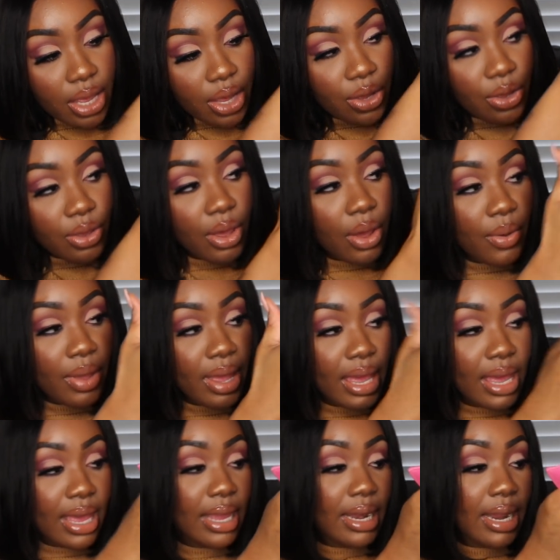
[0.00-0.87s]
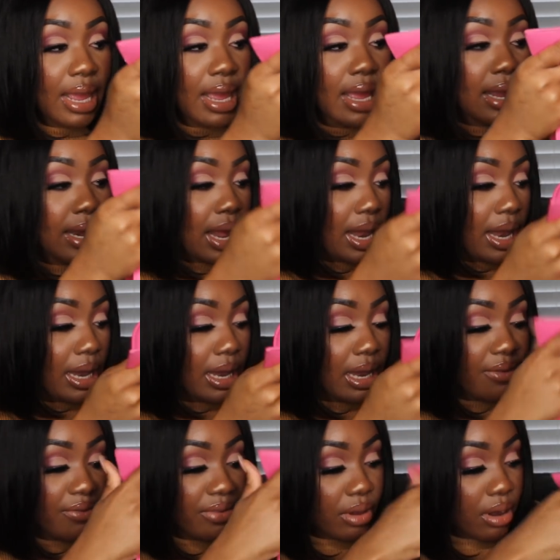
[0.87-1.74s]
you go ahead and
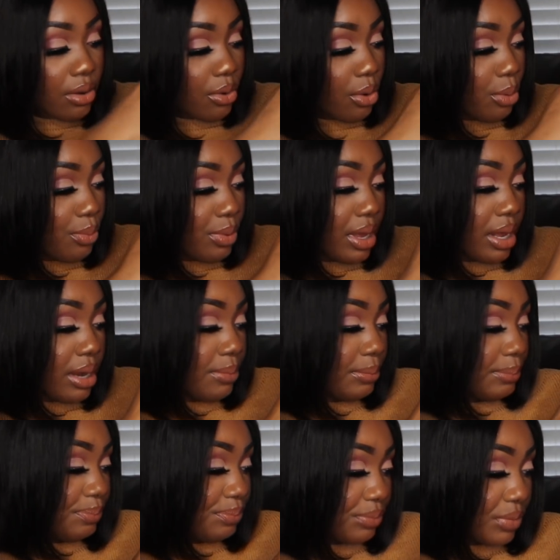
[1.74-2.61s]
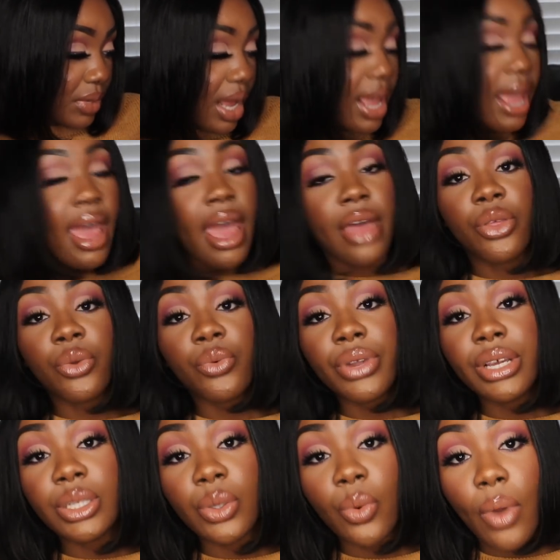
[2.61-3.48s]
lift it on open. And the
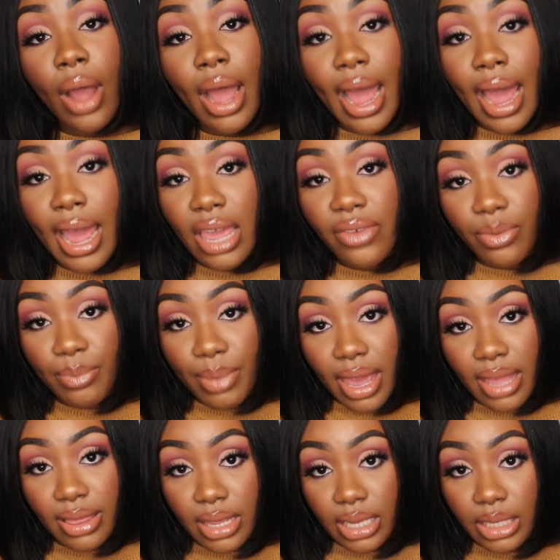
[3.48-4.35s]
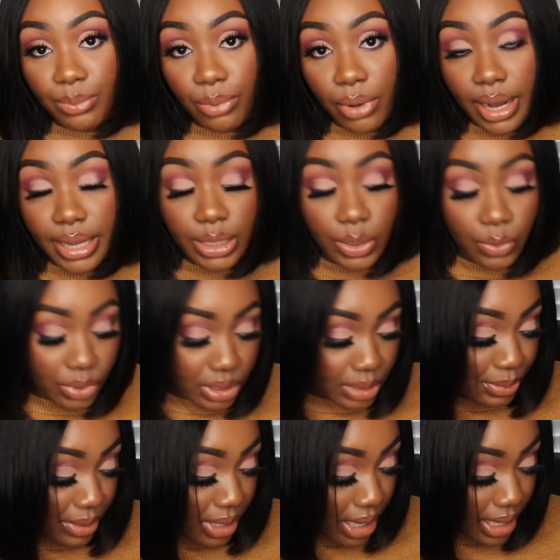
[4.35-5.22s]
reason why I even paid this price
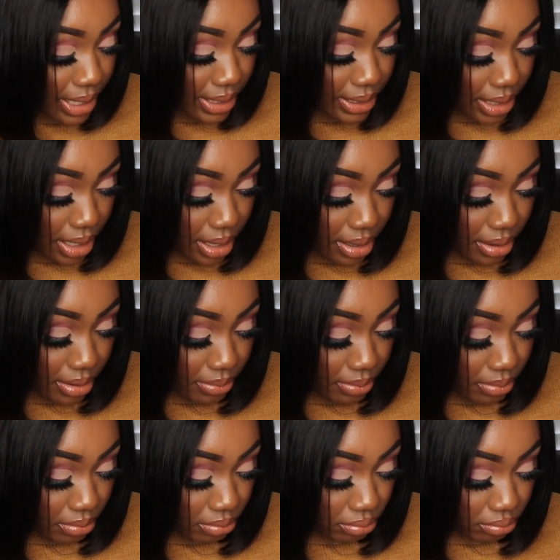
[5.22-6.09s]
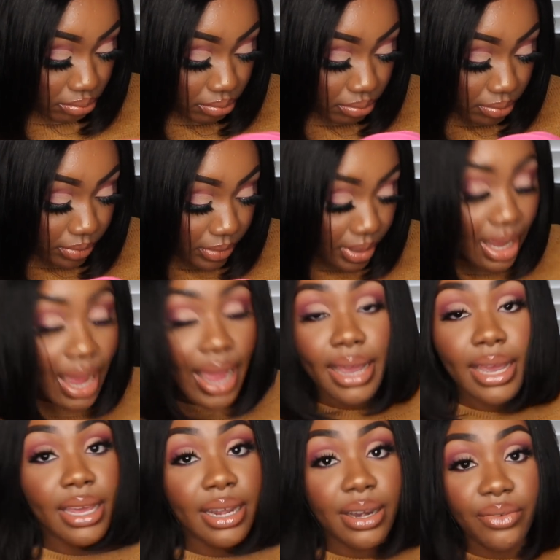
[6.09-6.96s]
was because
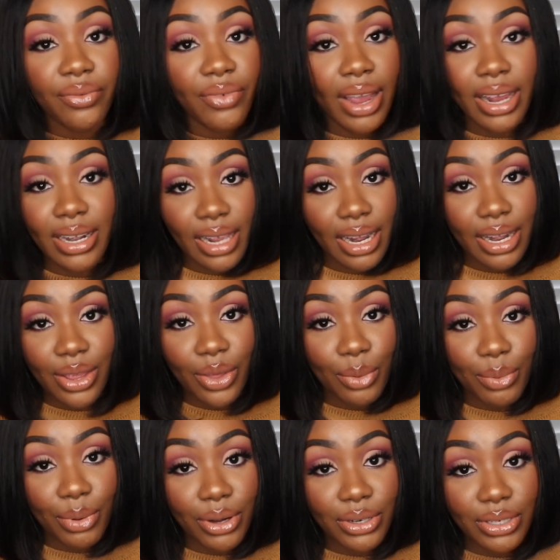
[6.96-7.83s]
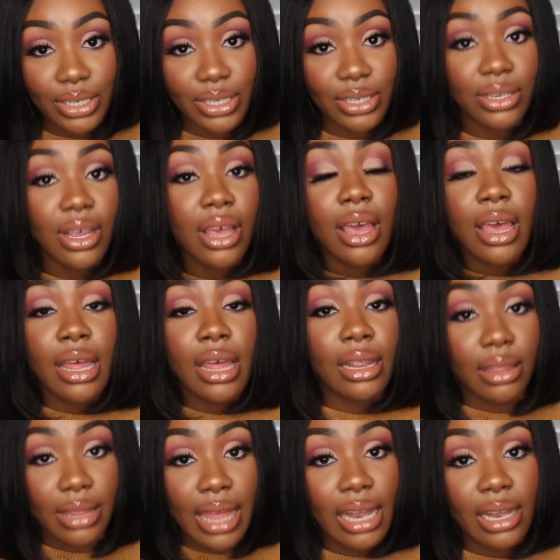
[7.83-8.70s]
I couldn't find any other purses
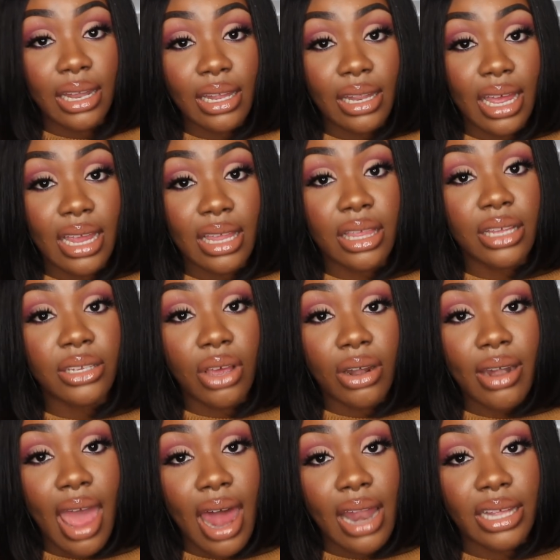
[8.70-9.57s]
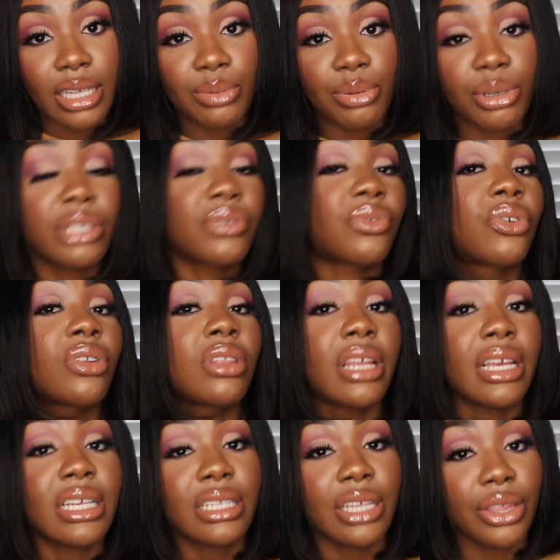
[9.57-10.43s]
that looked like this on AliExpress for
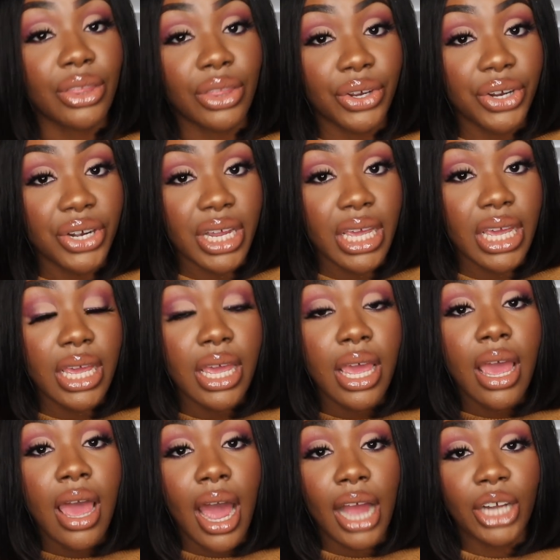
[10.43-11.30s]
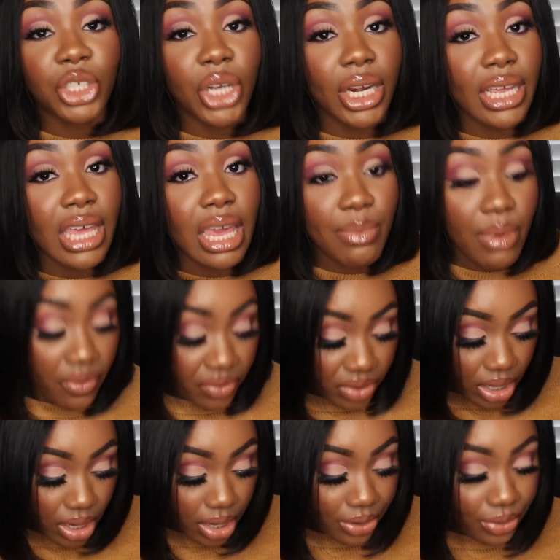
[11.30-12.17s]
less than $30. I try to keep
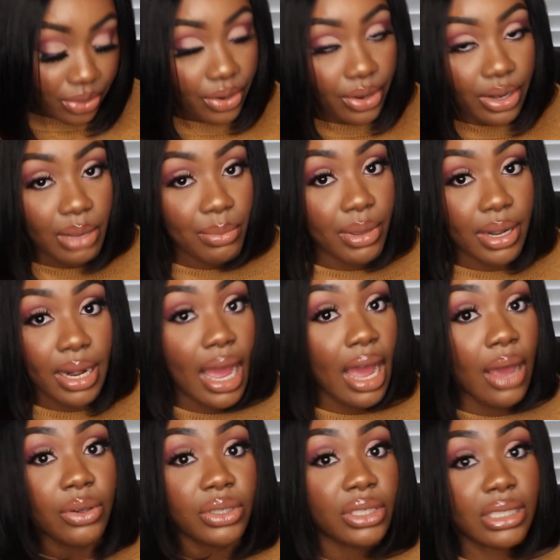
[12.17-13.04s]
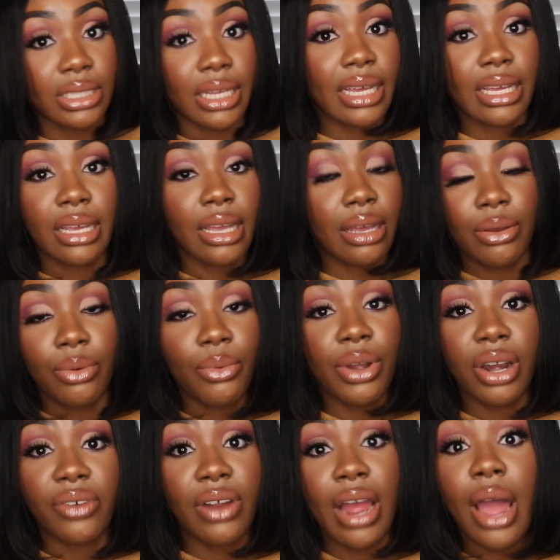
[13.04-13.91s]
everything under $30, but I was just like,
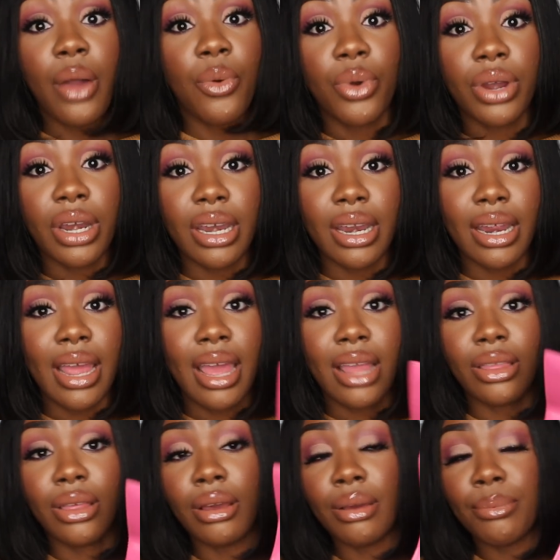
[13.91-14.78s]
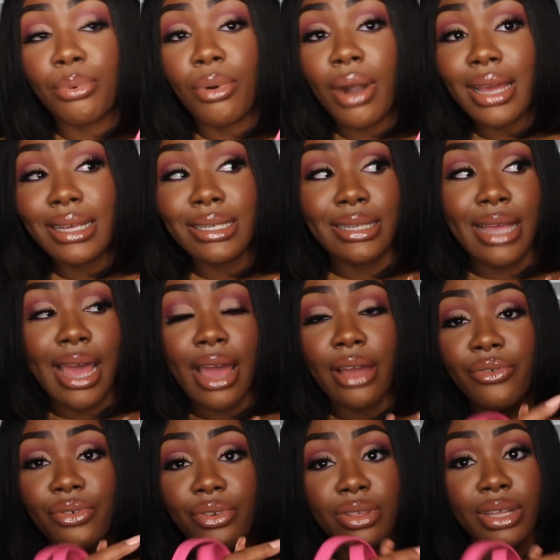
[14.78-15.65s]
whatever, I wanted it. And the price
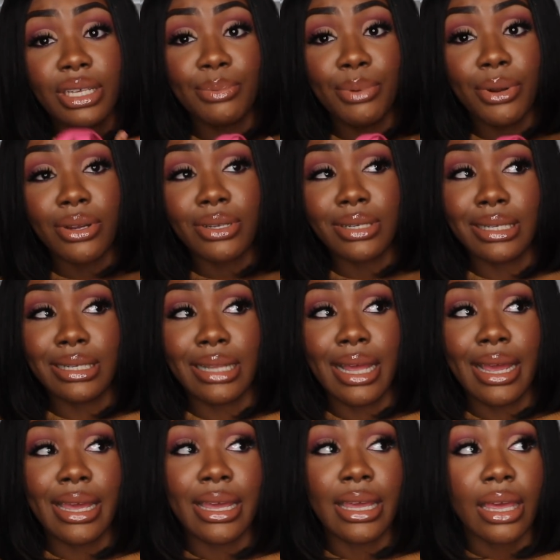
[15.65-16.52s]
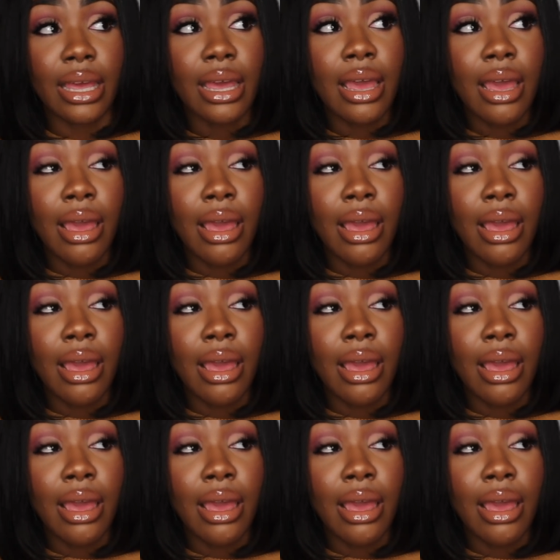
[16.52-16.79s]
tag for this purse is like